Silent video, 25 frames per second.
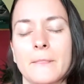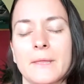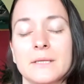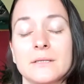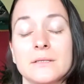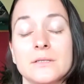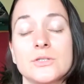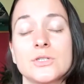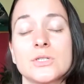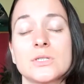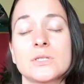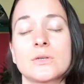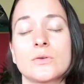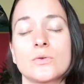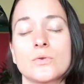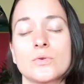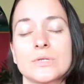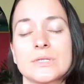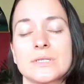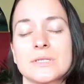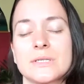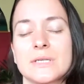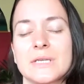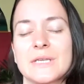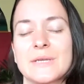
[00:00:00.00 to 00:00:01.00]
And it just
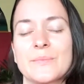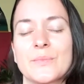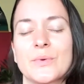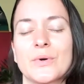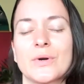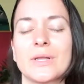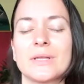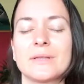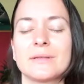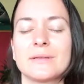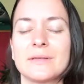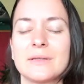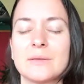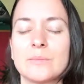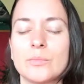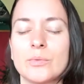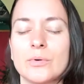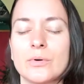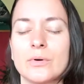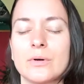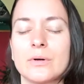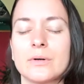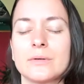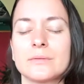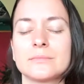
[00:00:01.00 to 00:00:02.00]
goes deeper and
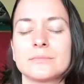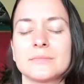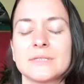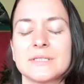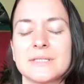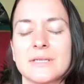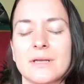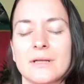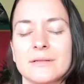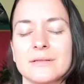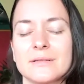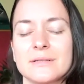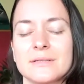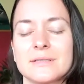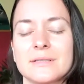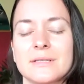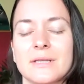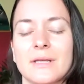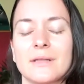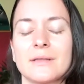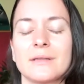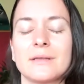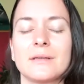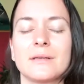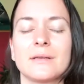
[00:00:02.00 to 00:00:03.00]
deeper, this
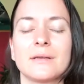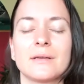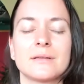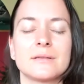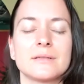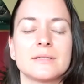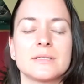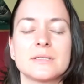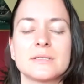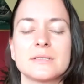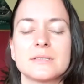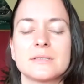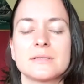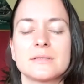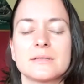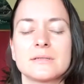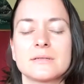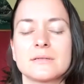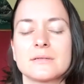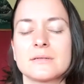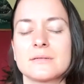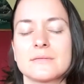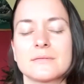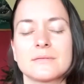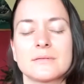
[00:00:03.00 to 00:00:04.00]
understanding and
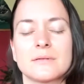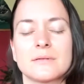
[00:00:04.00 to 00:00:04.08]
this